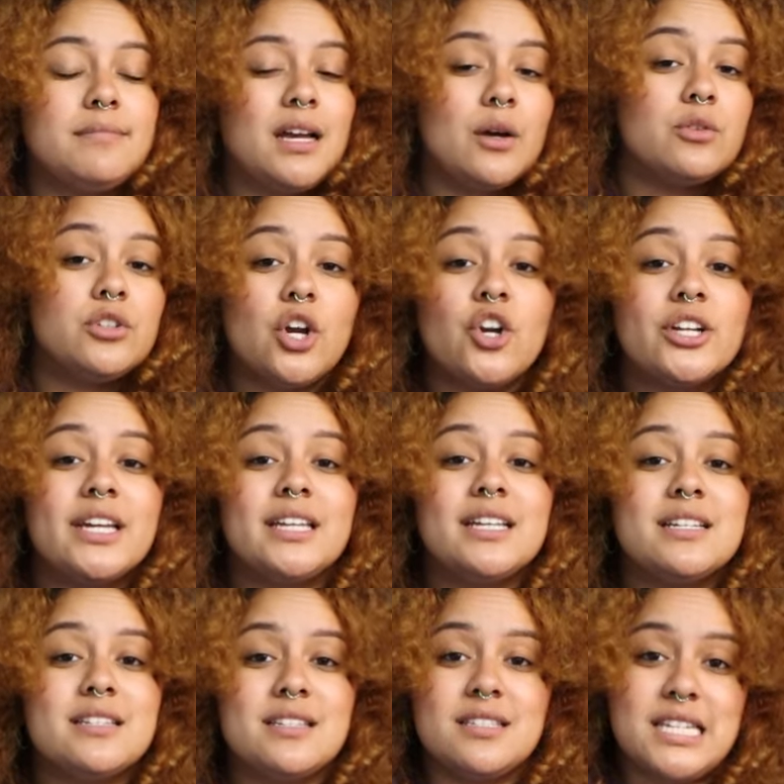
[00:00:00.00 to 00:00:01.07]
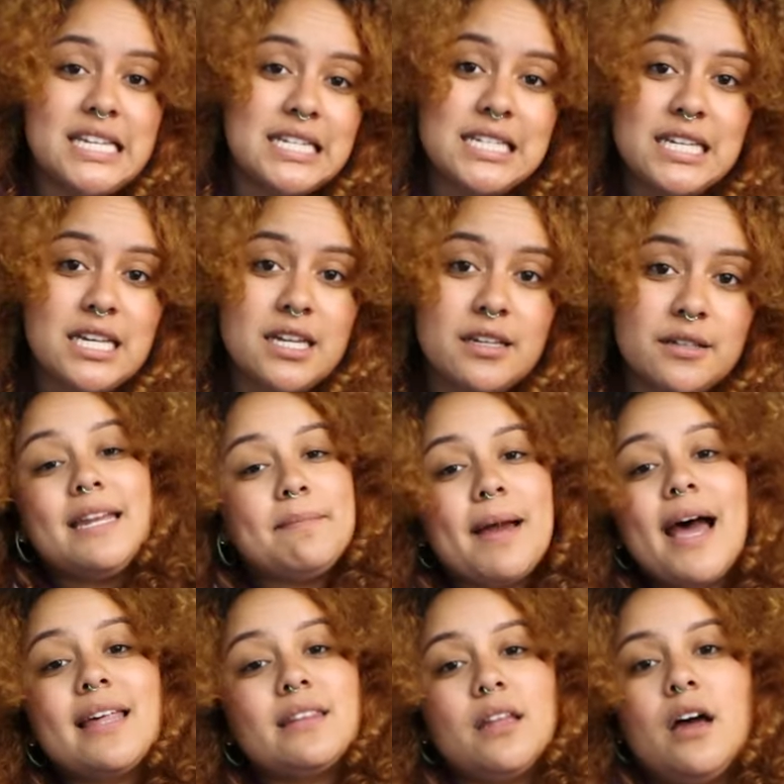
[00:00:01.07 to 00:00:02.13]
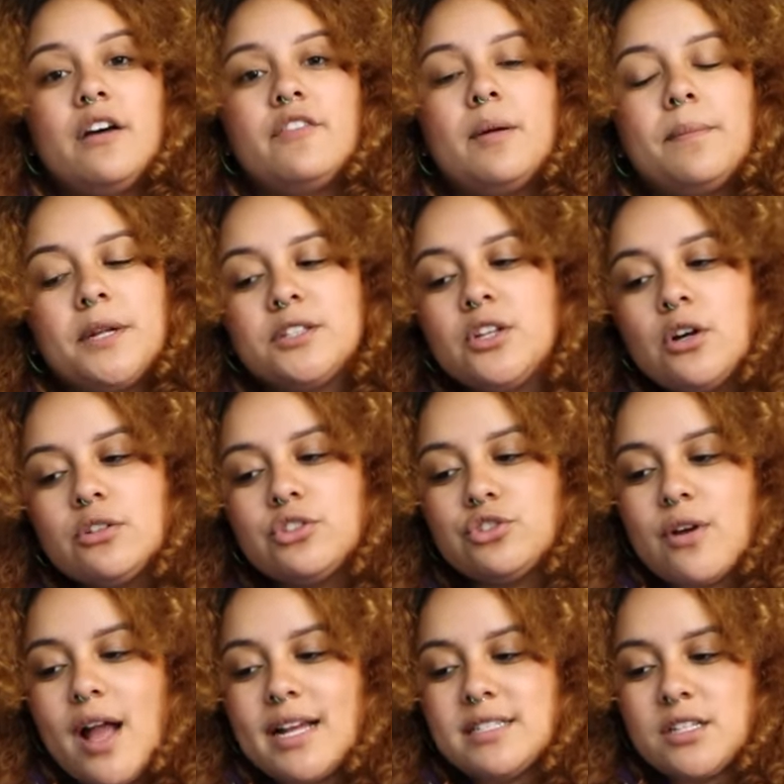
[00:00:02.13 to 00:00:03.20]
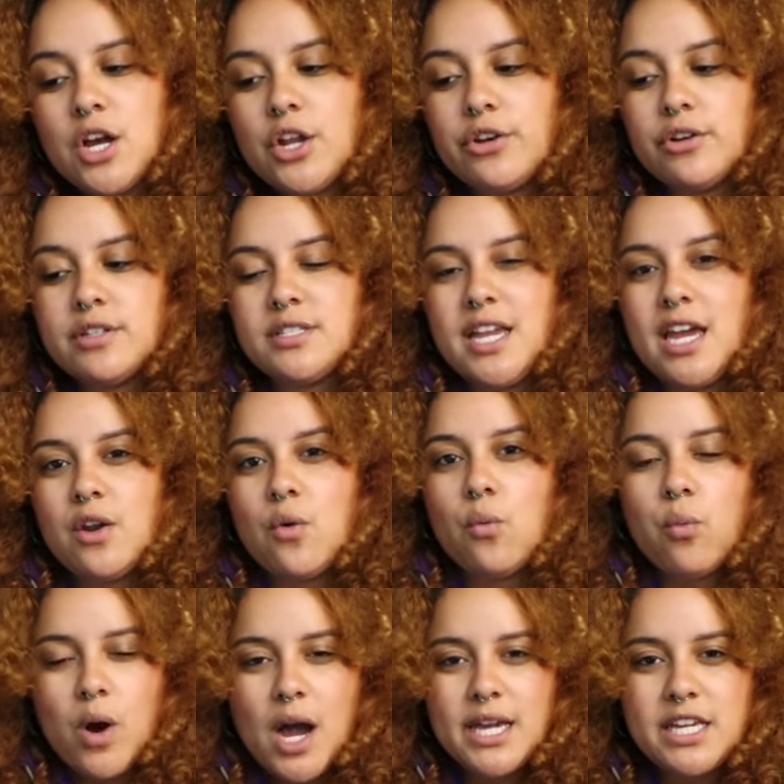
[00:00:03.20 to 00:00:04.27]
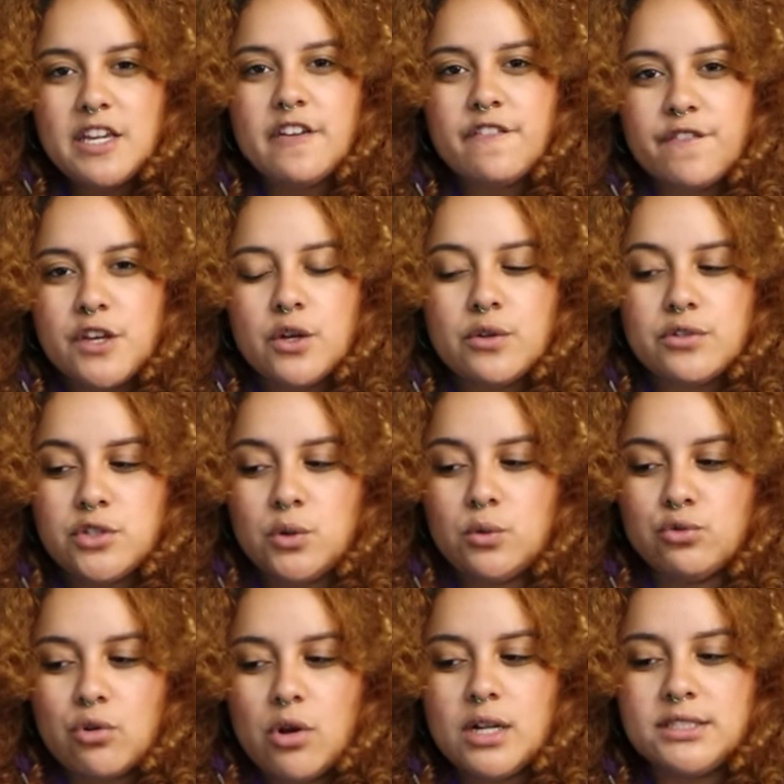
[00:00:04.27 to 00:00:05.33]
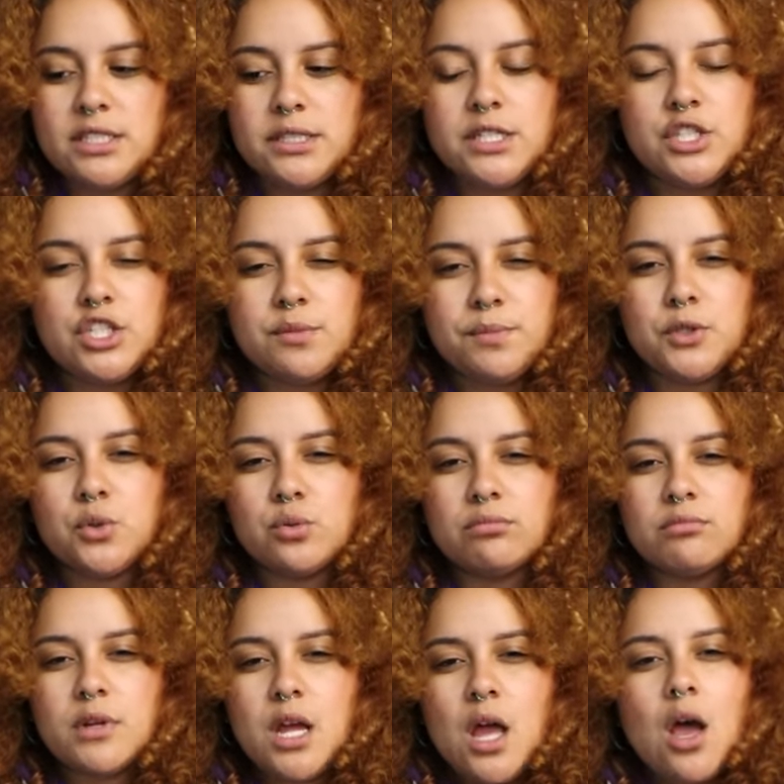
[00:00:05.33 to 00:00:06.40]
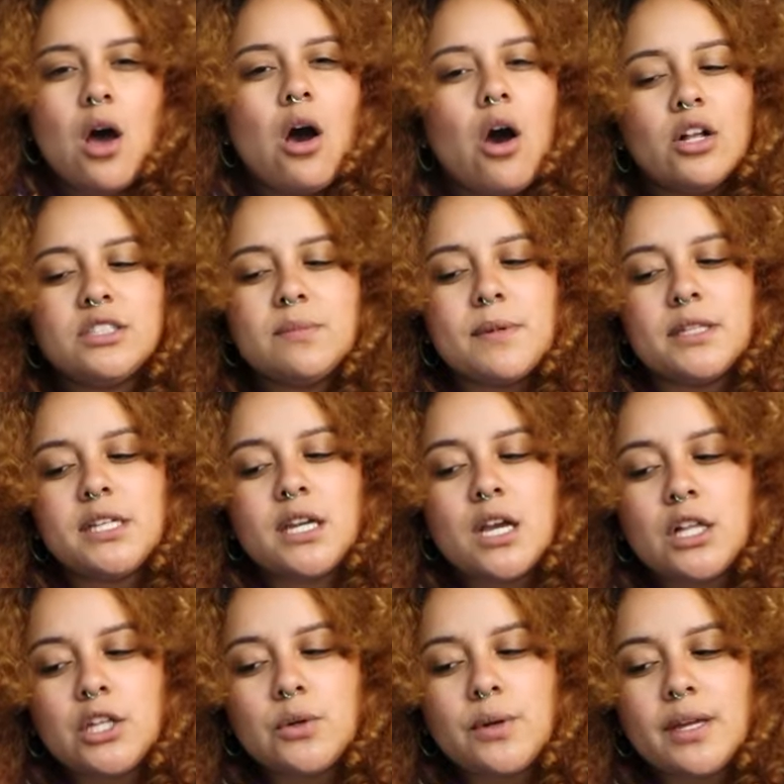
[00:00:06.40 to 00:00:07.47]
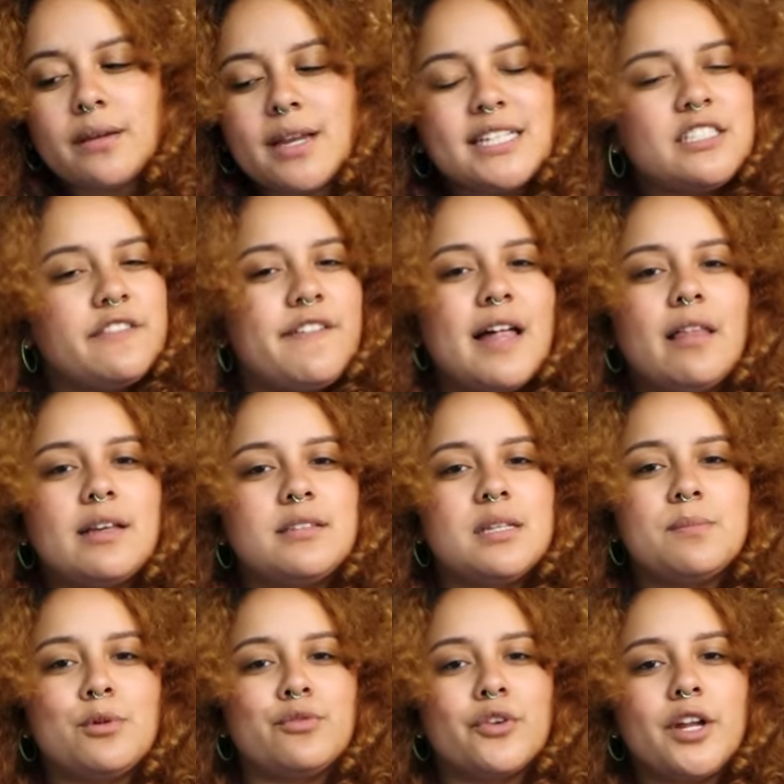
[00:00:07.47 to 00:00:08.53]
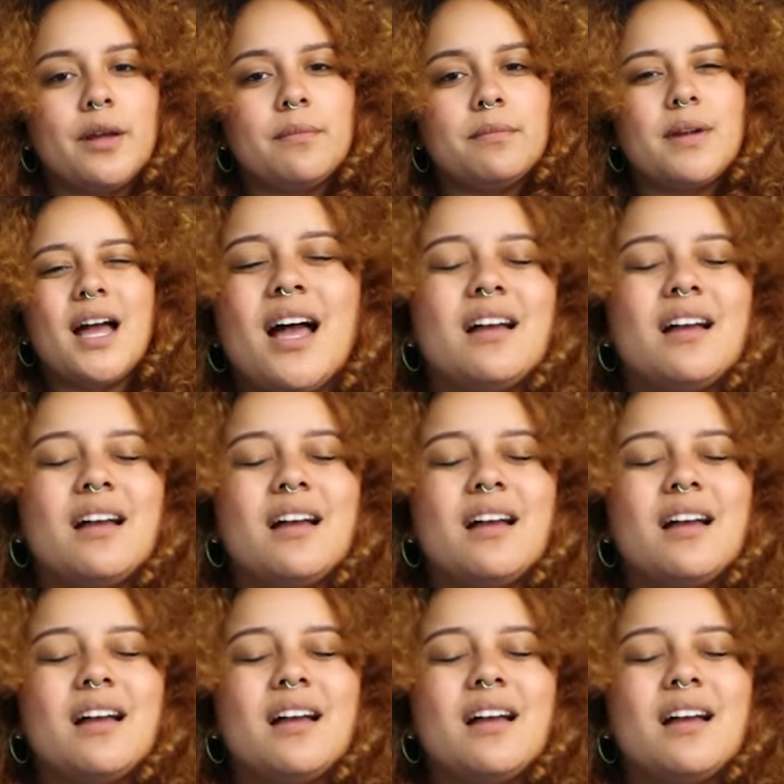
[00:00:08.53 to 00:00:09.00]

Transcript: How dark it is, indeed. In Mad Love, Breton tries to understand why he feels so drawn to this spoon, ultimately concluding it's a phallic symbol for him.